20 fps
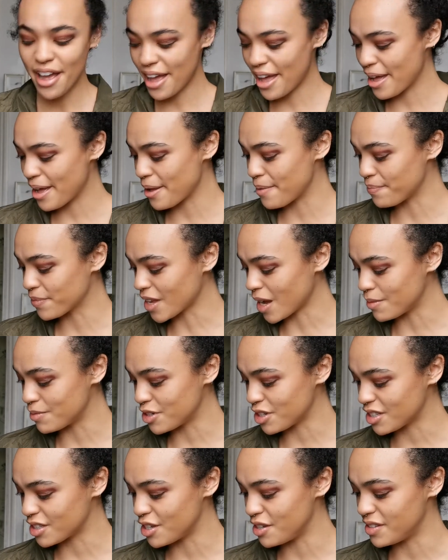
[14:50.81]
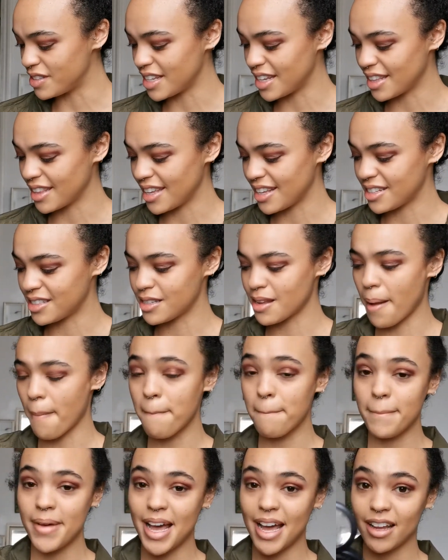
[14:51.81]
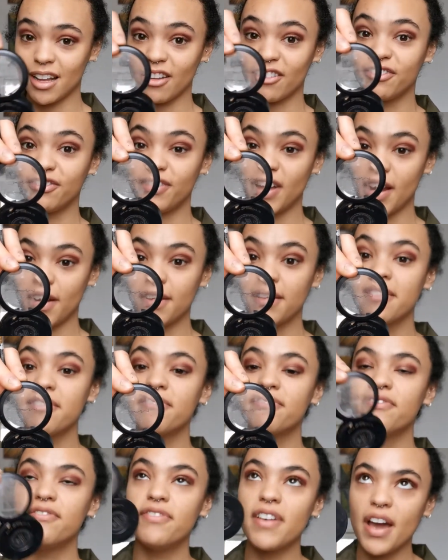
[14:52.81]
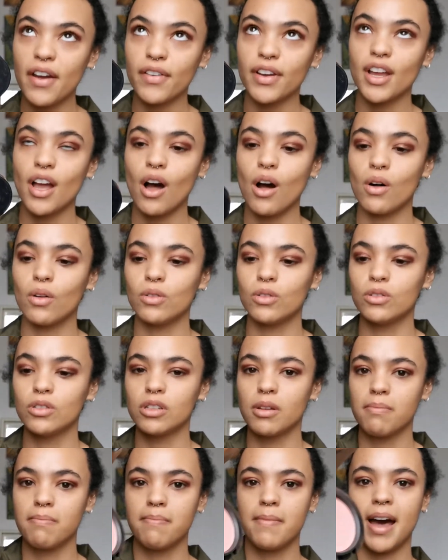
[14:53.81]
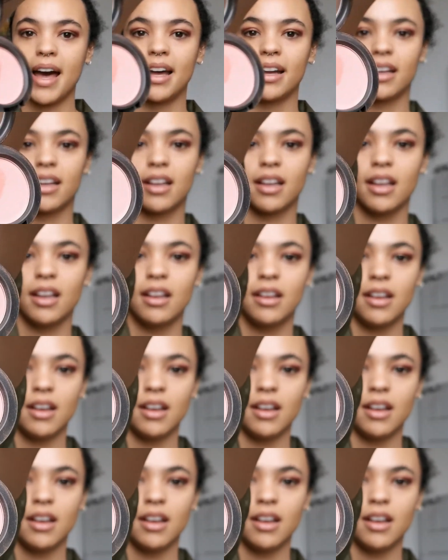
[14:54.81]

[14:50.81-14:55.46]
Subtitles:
I'm just using this MAC, very, very old MAC.